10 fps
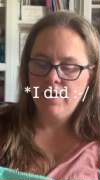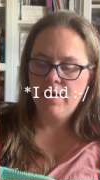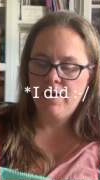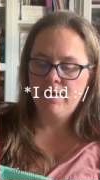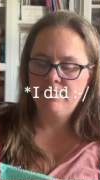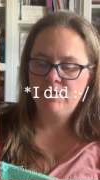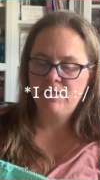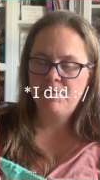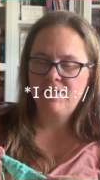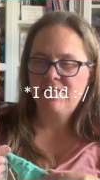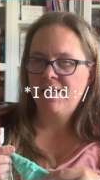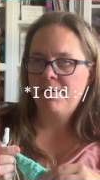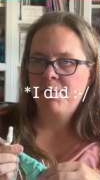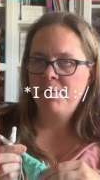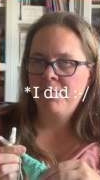um, just because I am
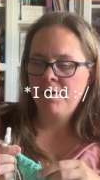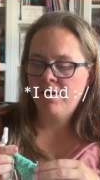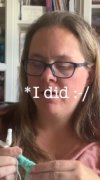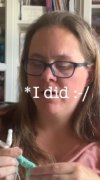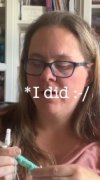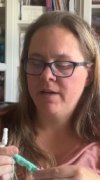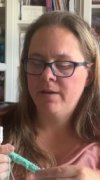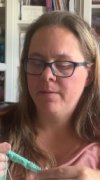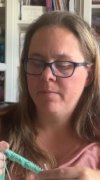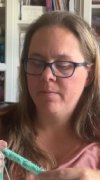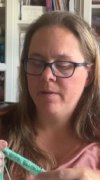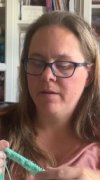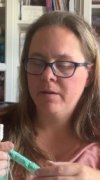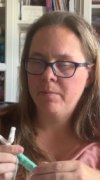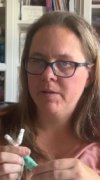a baby knitter and I am a
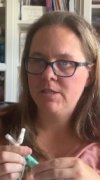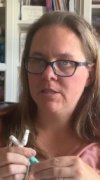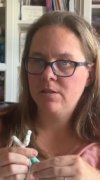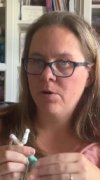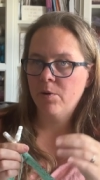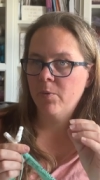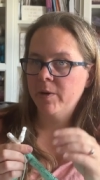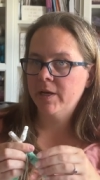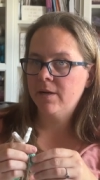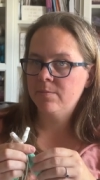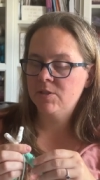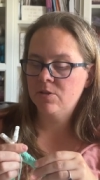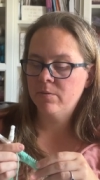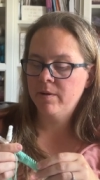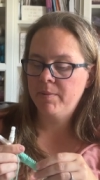little bit slower when it comes
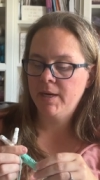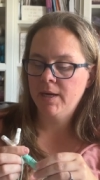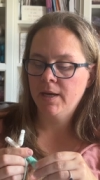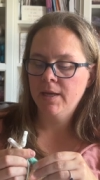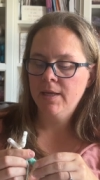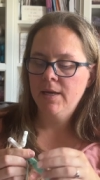to ribbing.